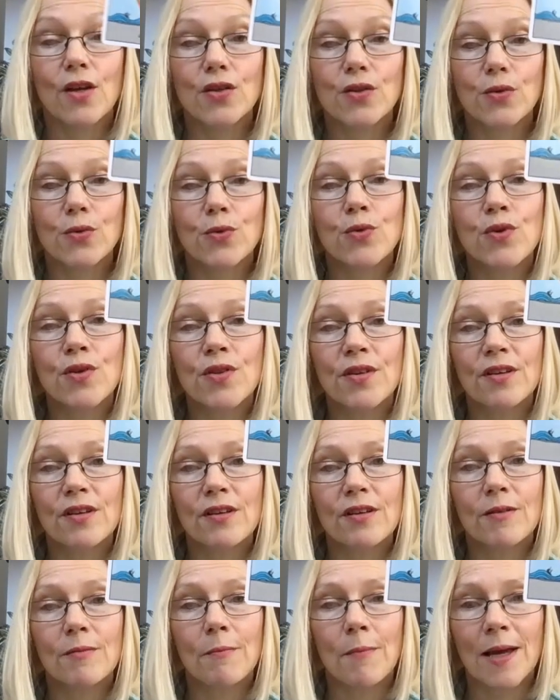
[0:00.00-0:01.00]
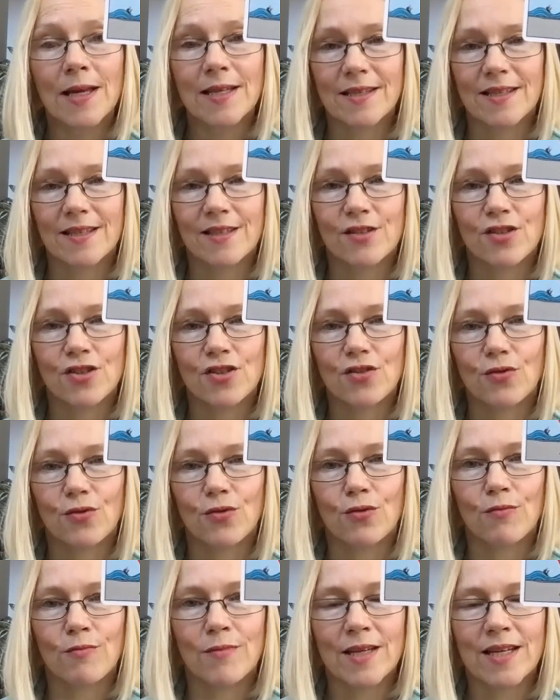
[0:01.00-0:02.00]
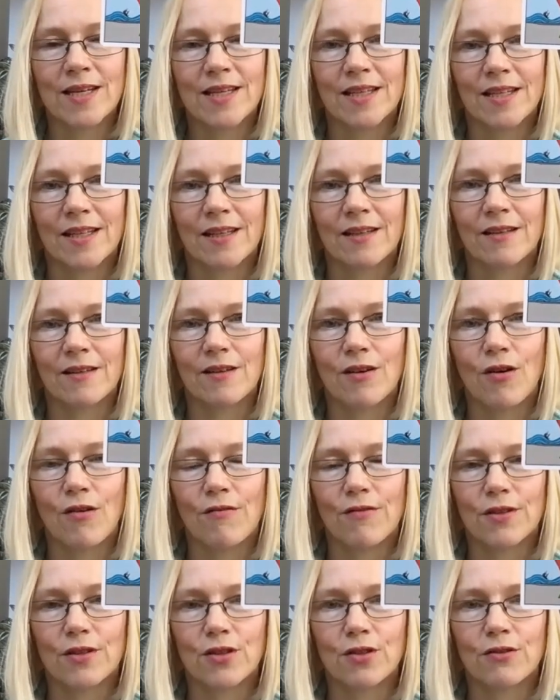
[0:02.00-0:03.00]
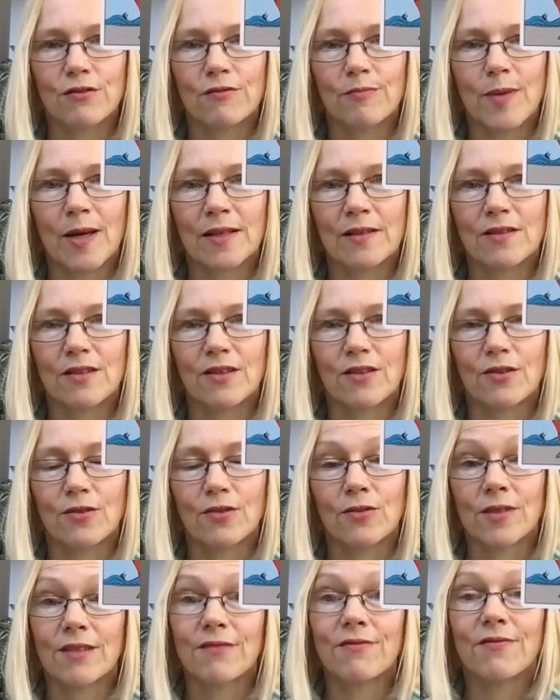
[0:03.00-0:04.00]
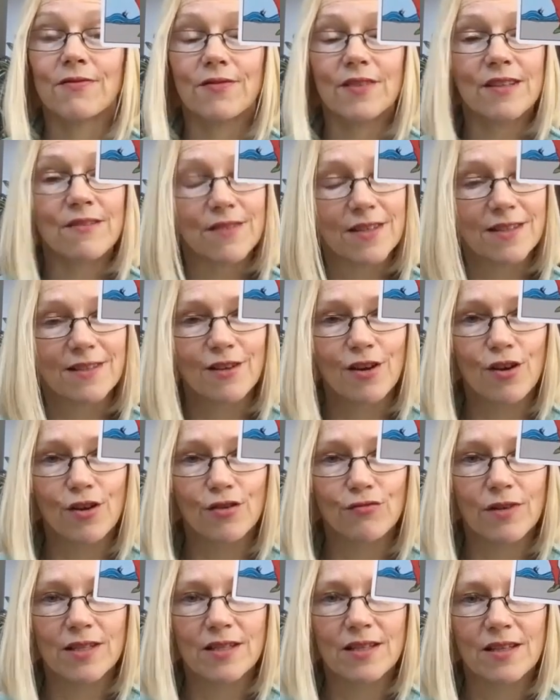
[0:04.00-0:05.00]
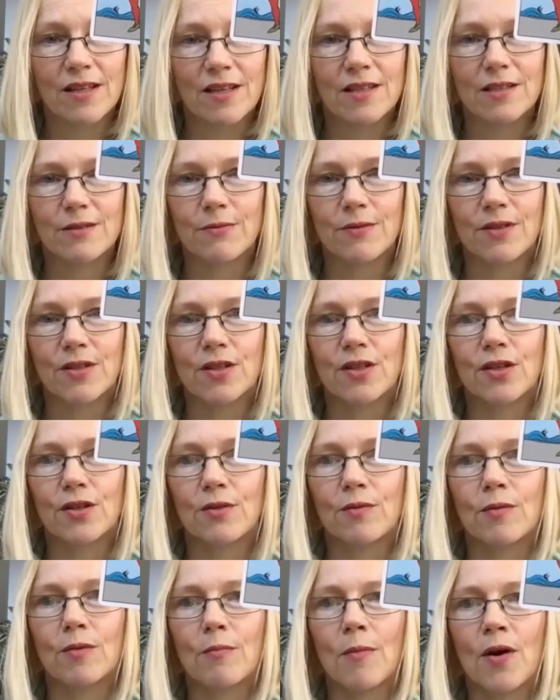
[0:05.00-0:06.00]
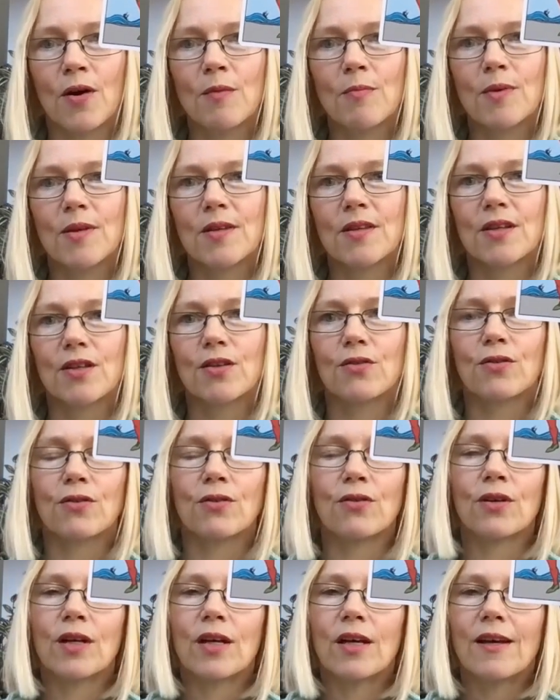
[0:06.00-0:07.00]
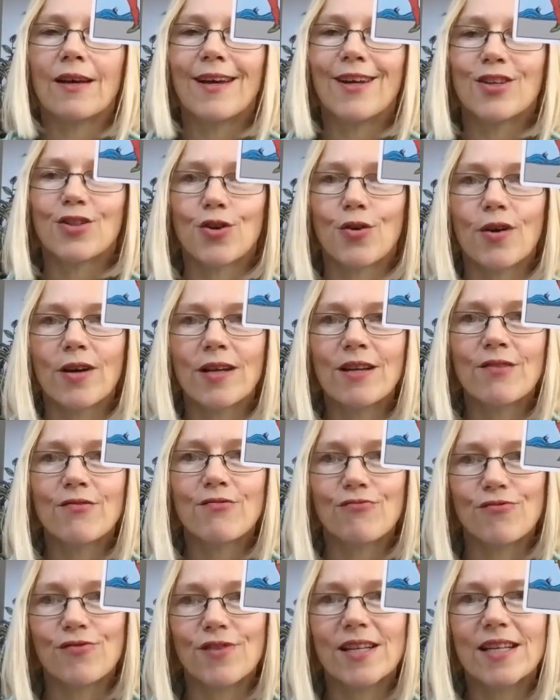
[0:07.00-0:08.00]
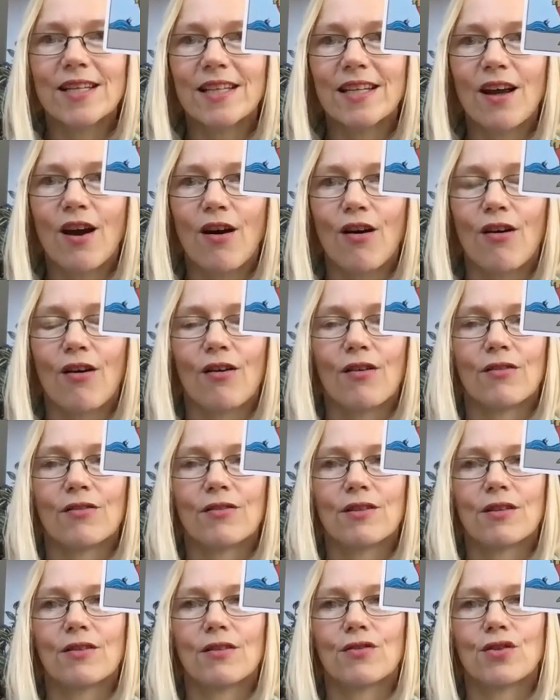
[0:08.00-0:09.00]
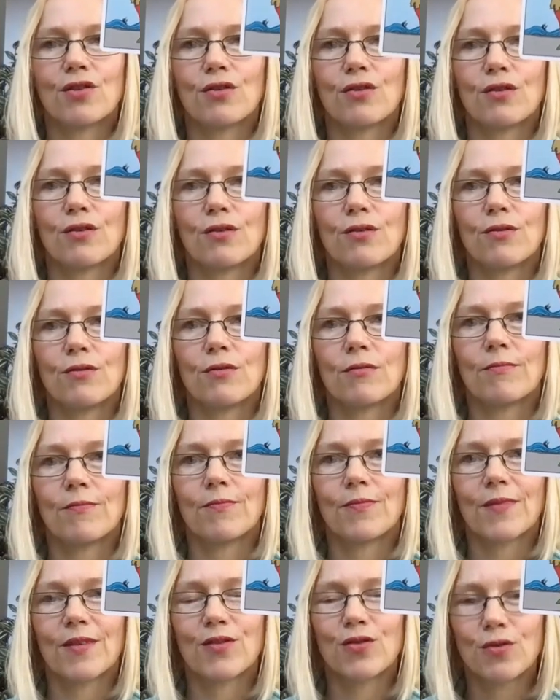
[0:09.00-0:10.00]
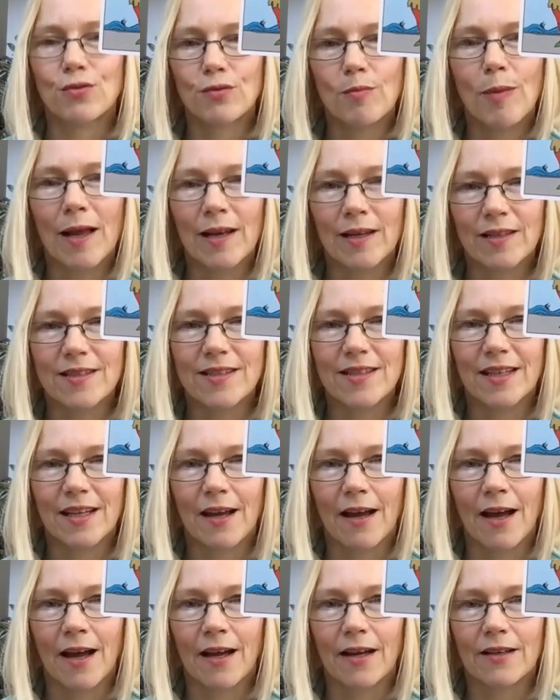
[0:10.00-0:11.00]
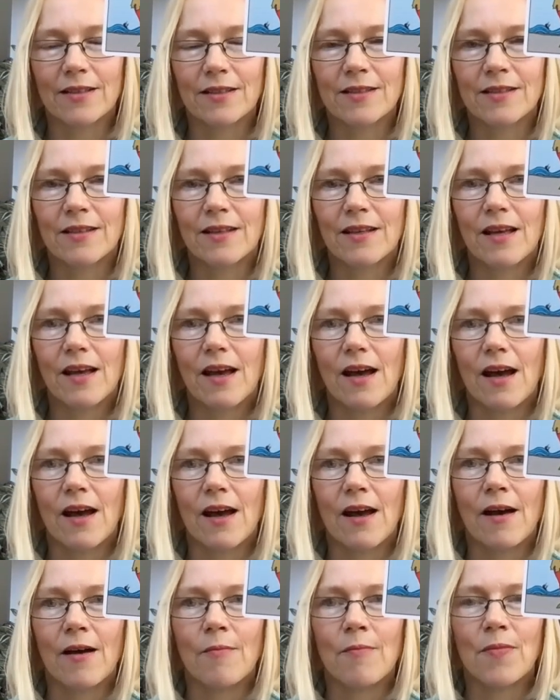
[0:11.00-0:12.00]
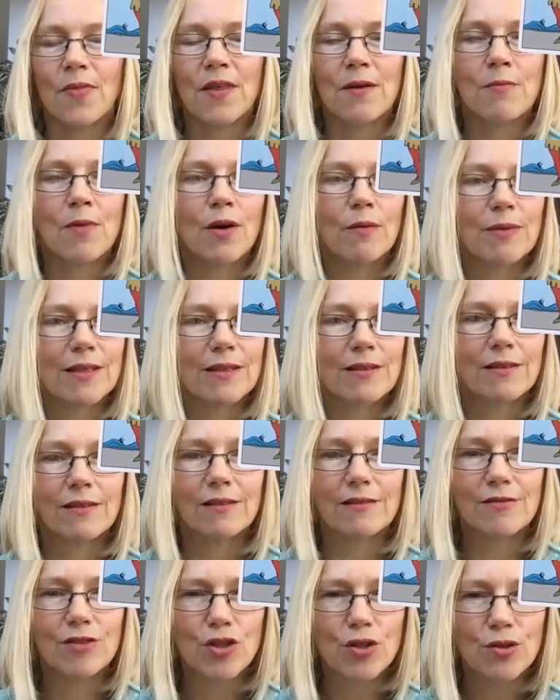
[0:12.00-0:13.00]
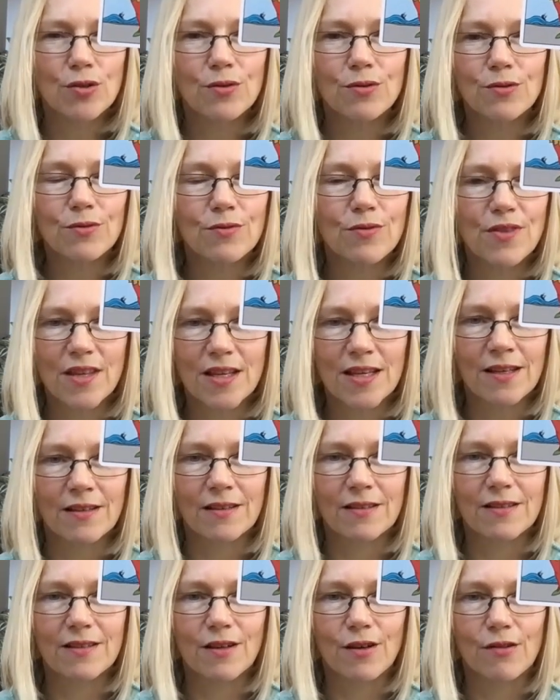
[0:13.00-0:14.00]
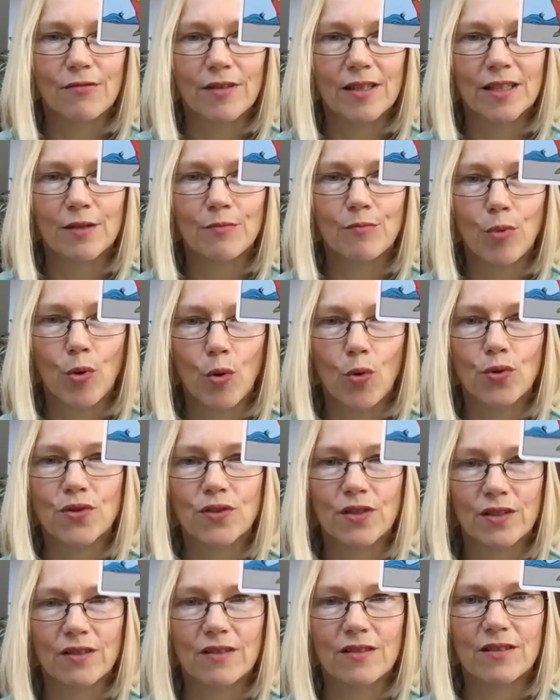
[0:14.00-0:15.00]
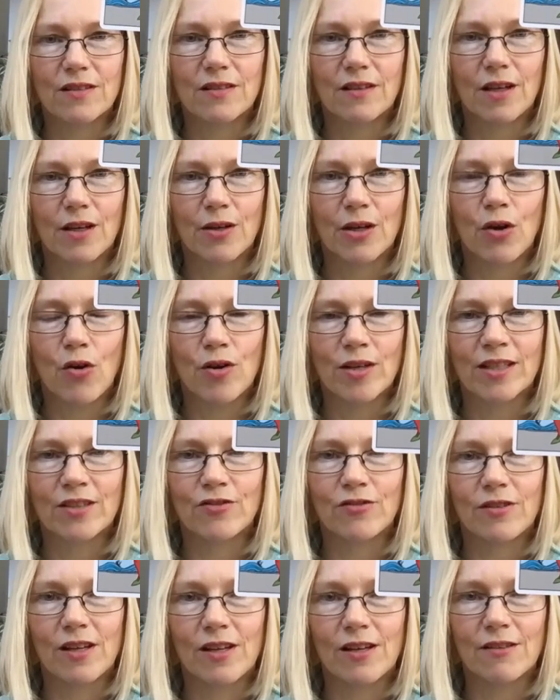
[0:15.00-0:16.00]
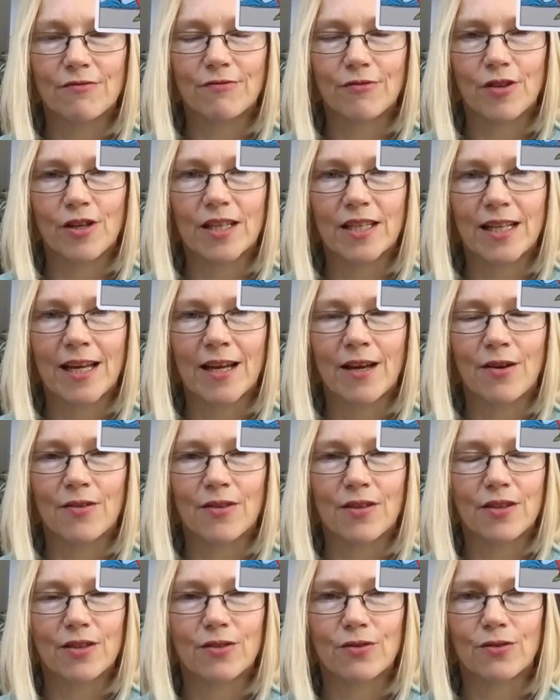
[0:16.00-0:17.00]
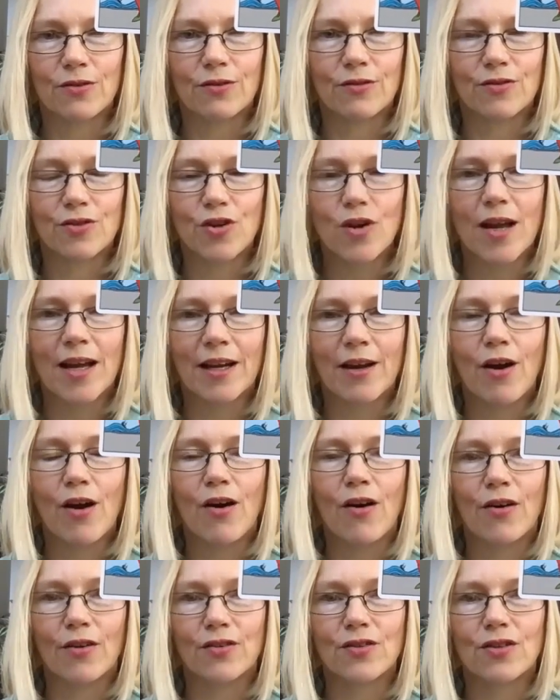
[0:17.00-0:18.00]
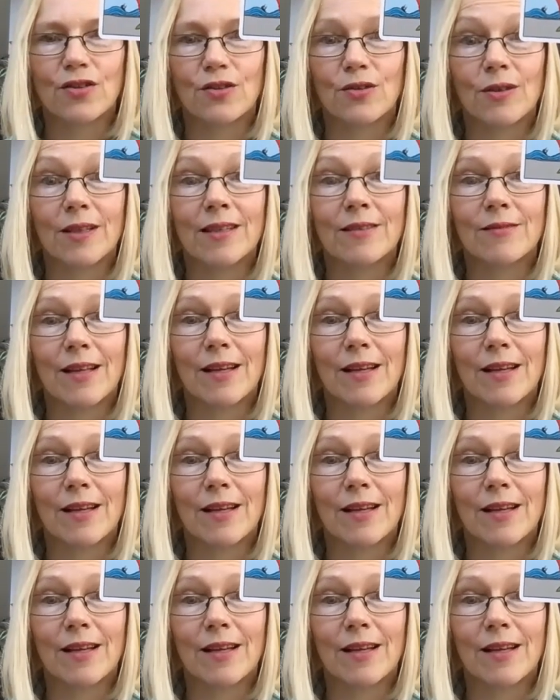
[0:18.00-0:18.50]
So another message or meaning of the Two of Pentacles, if this card resonates with you, might be that you're trying really hard to do a balancing act. There might be two things that are really important going on in your life right now that you're trying hard to